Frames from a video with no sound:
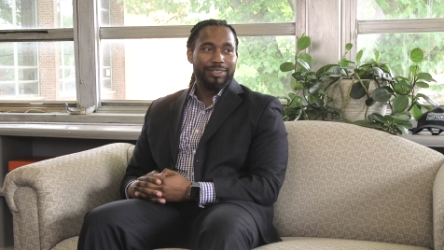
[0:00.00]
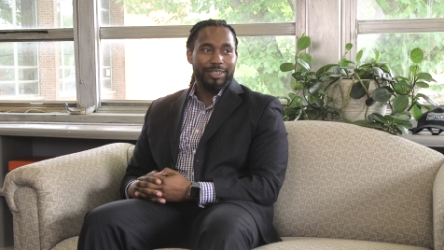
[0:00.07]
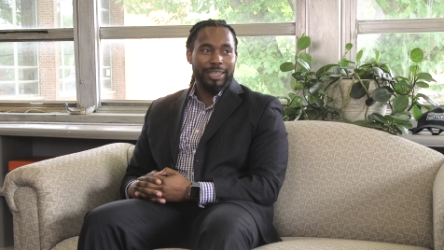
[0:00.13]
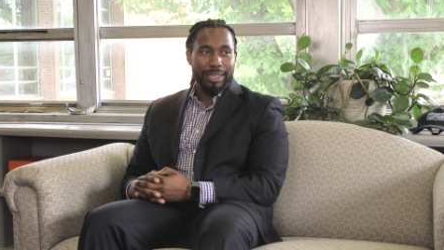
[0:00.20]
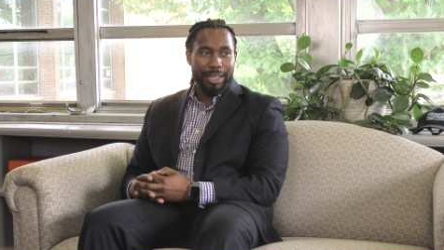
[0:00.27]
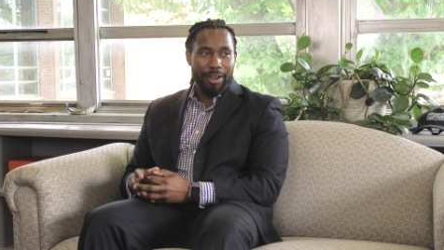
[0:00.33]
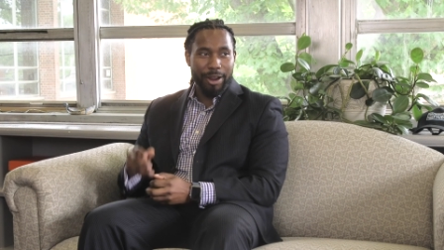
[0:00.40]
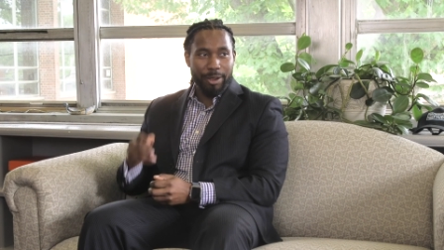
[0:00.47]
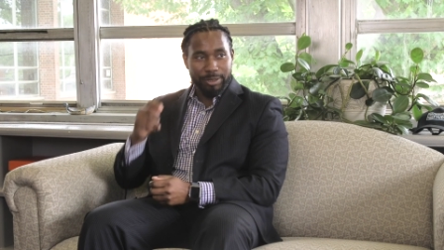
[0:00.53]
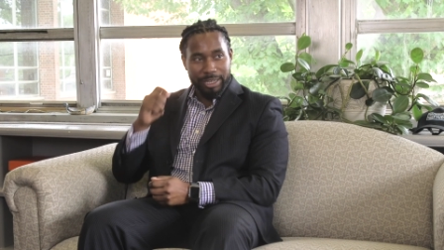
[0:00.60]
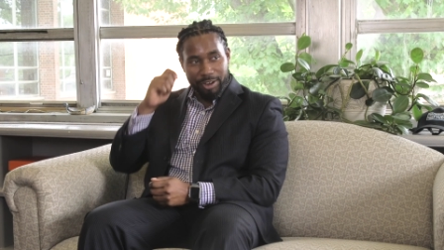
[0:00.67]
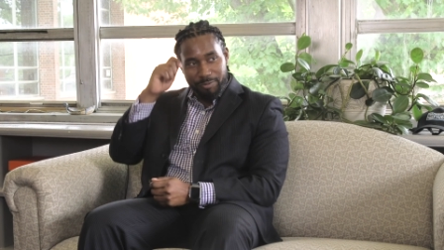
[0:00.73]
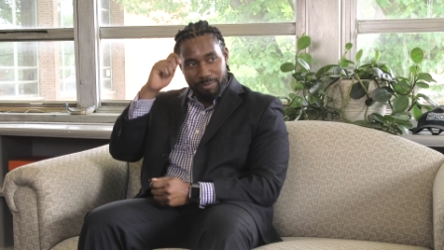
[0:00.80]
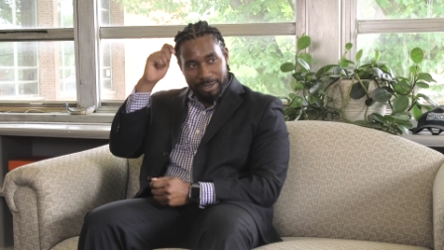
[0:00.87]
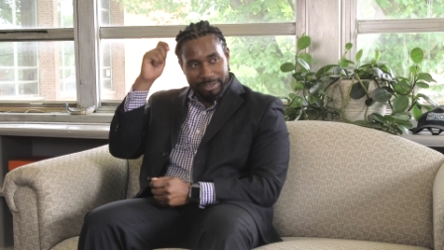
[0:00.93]
right, I'll
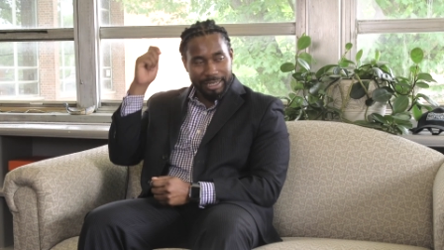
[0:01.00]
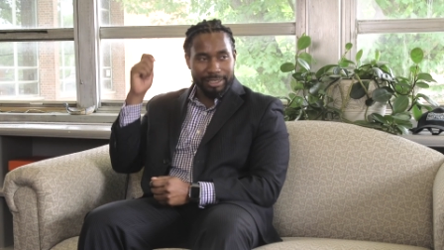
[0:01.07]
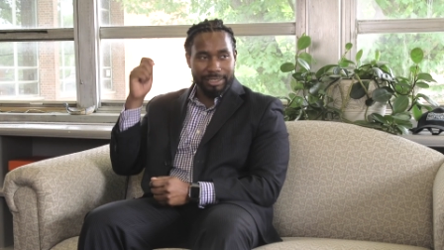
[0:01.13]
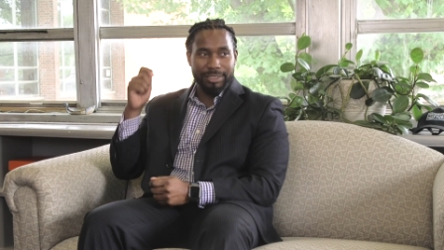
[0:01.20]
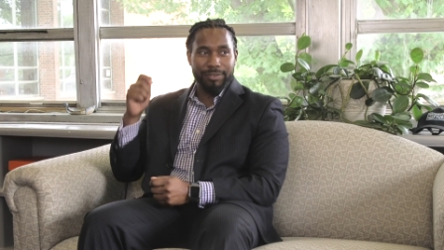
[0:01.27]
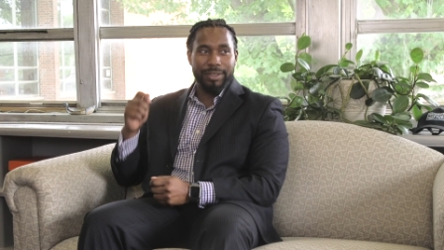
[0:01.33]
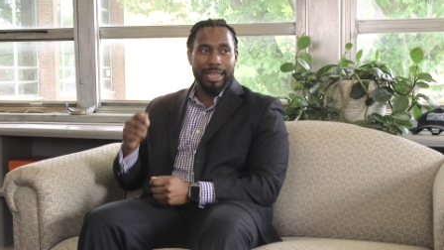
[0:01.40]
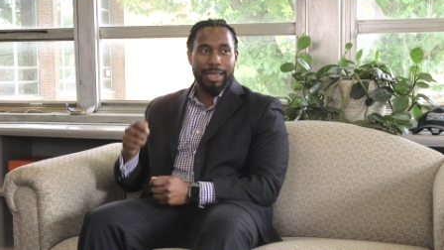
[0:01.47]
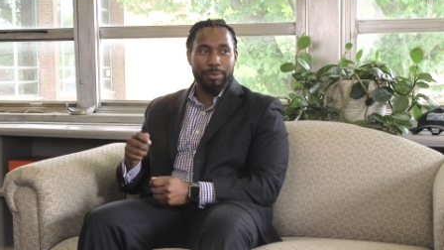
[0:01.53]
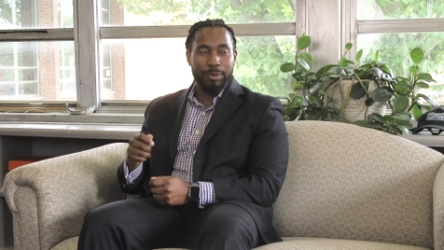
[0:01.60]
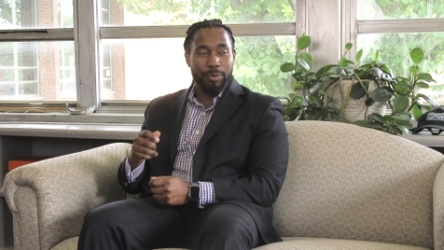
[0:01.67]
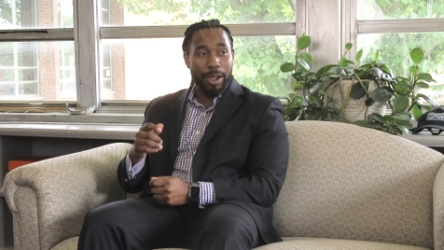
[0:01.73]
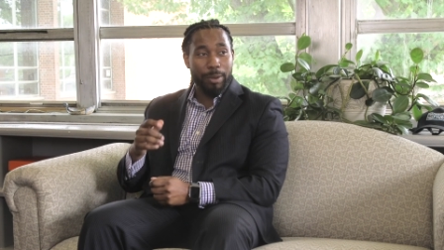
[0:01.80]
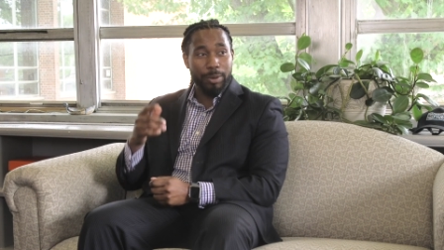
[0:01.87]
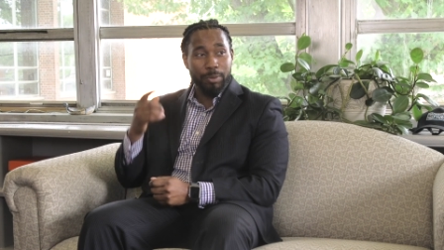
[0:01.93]
take off my sensitive cap. It
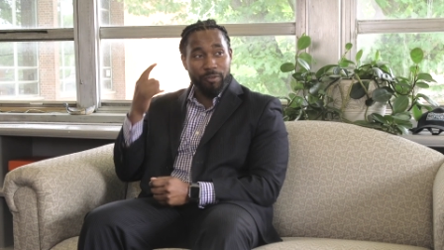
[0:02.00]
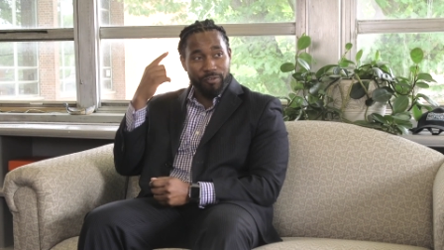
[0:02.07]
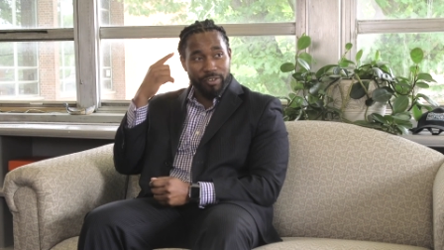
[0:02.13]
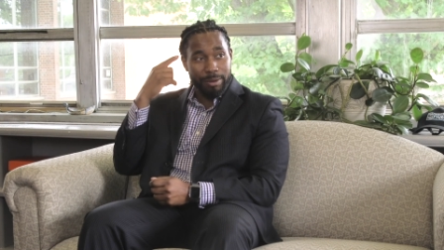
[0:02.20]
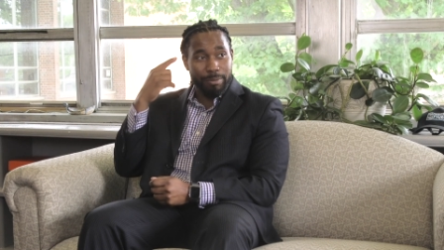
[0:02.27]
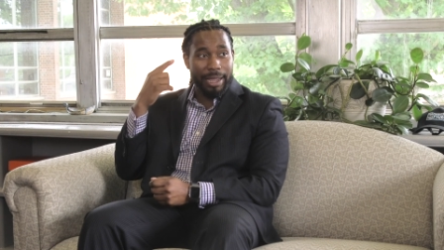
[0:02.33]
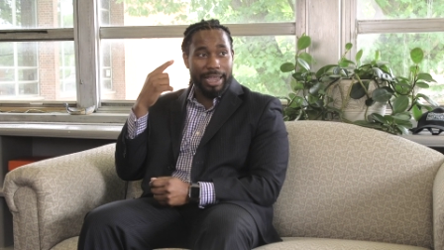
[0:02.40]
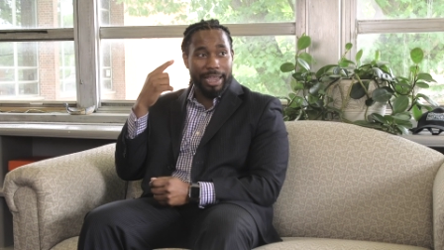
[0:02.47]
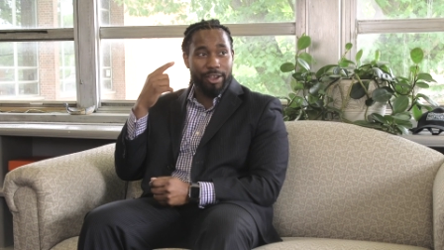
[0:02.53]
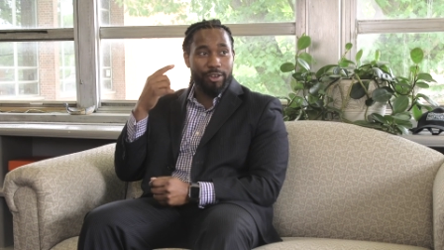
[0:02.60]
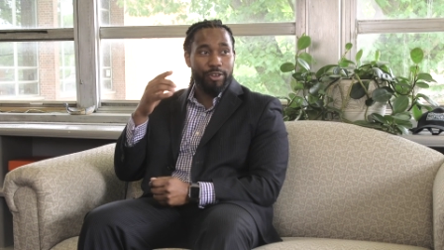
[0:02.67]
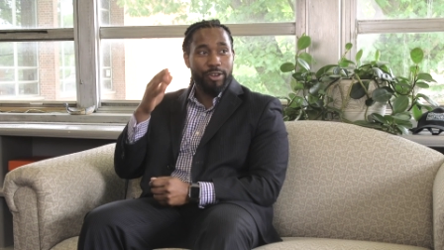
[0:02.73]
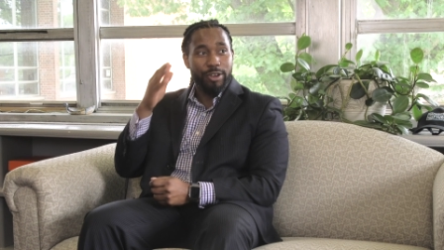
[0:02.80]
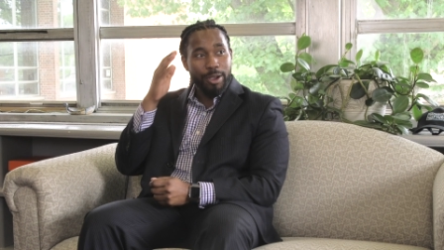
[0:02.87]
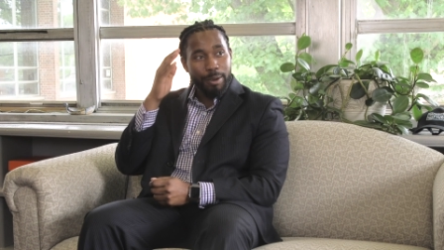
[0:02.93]
probably won't fit in my
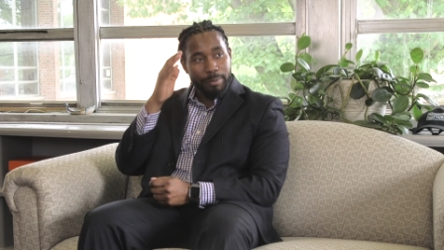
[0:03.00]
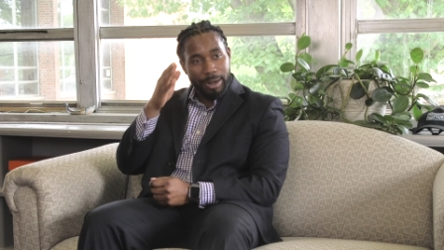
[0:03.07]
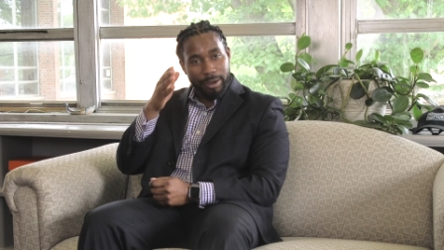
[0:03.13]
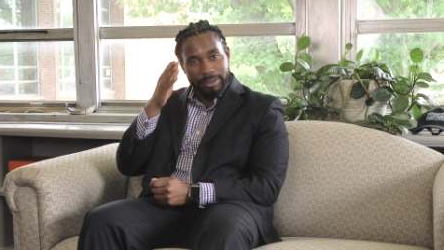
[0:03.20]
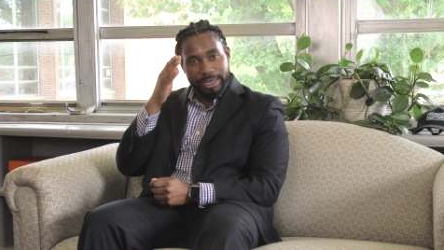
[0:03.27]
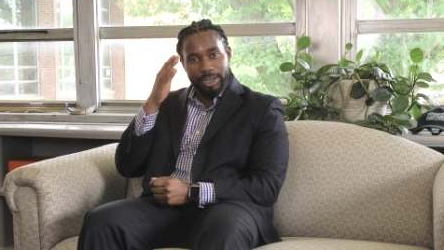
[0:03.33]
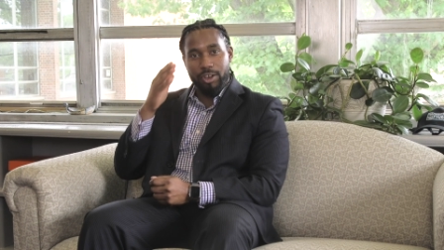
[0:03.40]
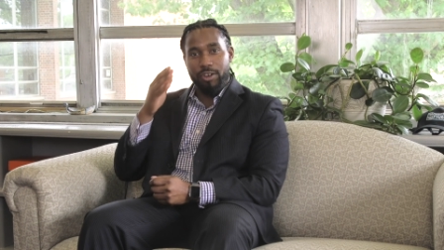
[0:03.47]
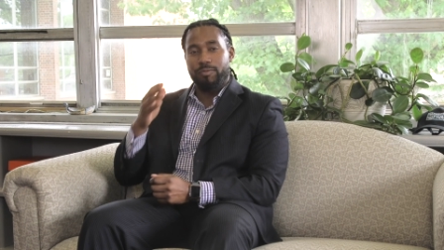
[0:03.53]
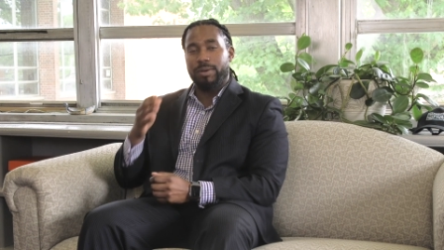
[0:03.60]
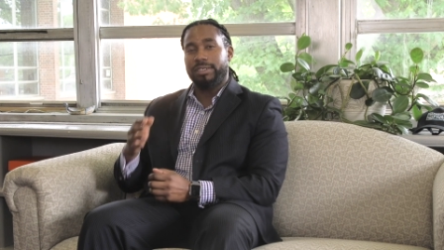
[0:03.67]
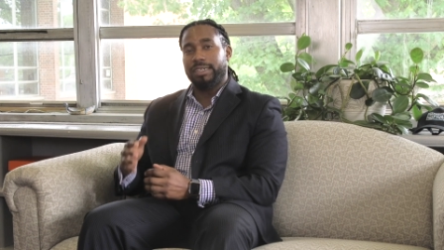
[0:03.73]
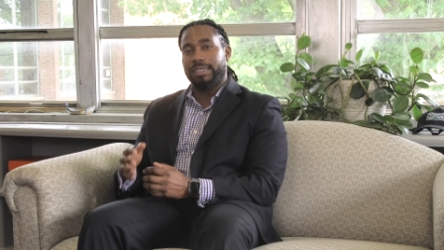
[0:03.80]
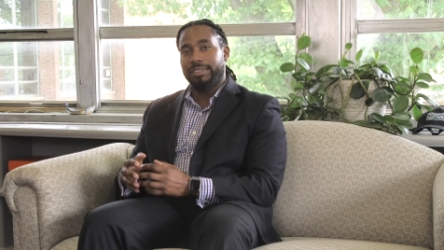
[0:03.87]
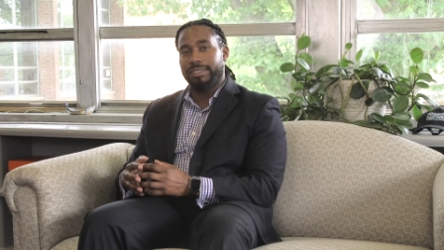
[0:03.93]
hair, but I'll take off my
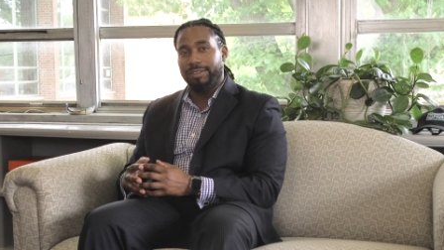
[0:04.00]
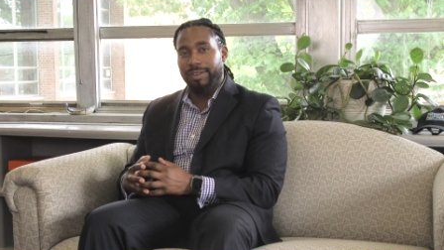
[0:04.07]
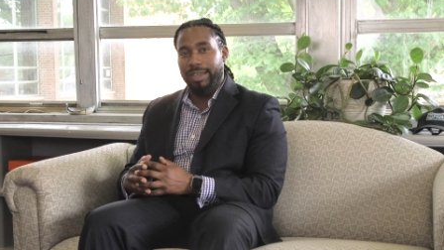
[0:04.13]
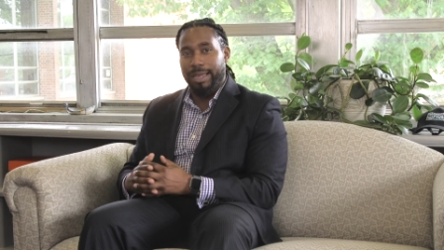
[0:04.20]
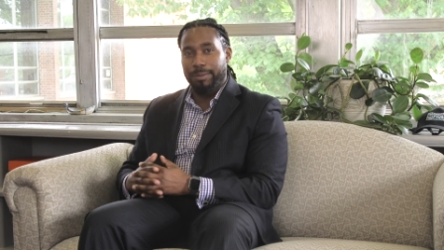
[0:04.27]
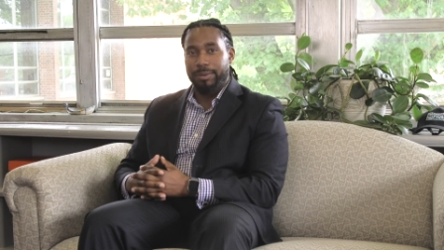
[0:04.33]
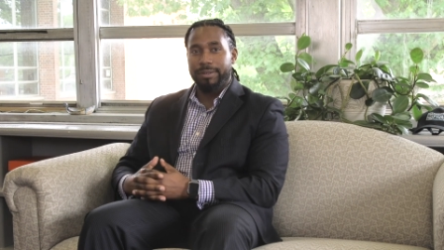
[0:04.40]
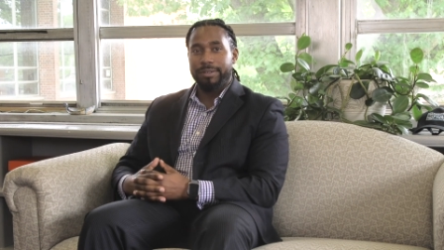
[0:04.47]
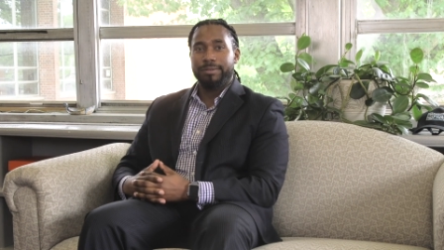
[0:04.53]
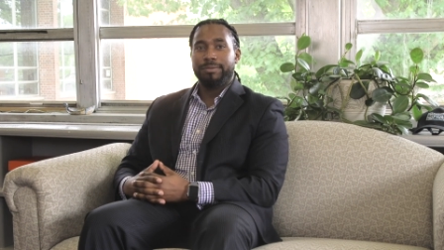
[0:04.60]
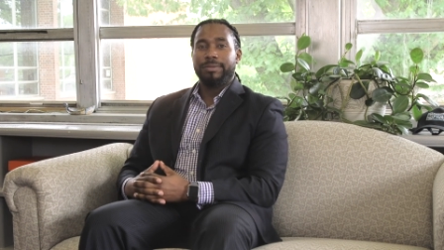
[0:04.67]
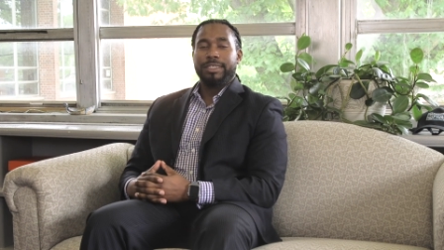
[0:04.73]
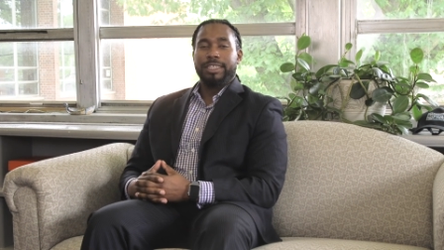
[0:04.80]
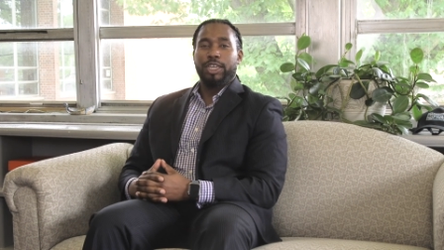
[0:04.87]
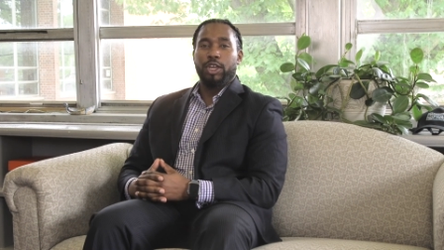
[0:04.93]
sensitive cap.
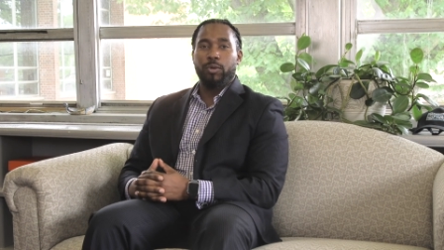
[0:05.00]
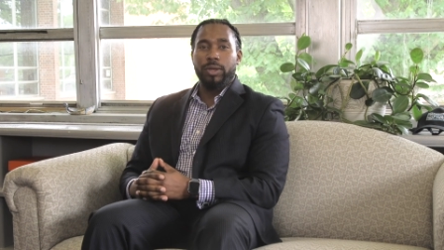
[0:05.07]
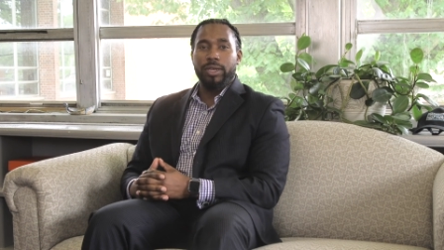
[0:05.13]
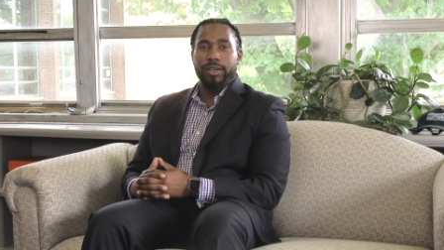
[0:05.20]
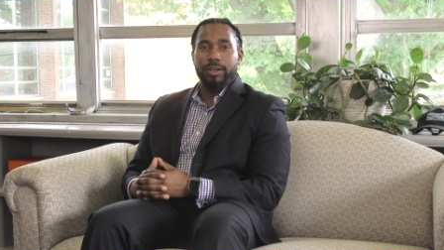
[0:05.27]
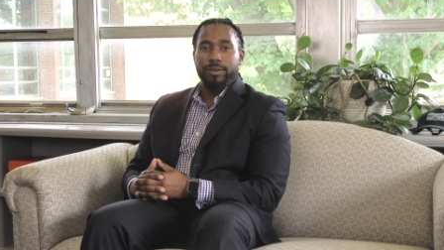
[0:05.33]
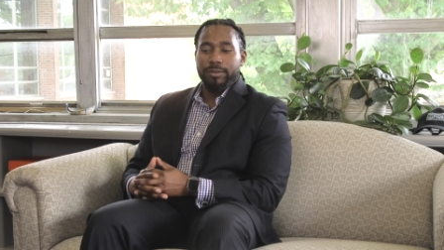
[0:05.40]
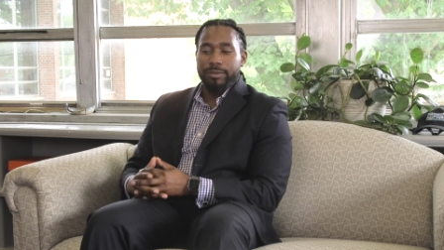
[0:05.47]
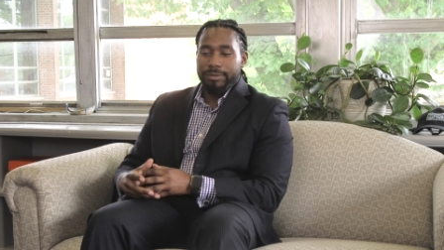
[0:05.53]
Here we go.